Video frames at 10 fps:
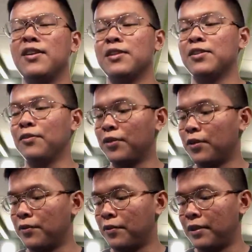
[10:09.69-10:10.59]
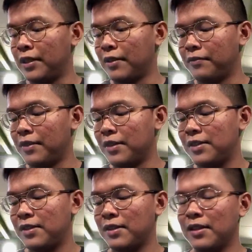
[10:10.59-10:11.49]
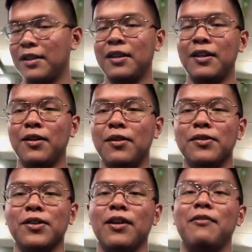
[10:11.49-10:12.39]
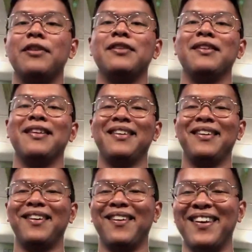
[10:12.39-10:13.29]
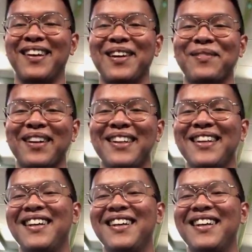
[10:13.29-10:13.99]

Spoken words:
So for the overall rating of this, Oh, sorry, I already said that. Okay, never mind.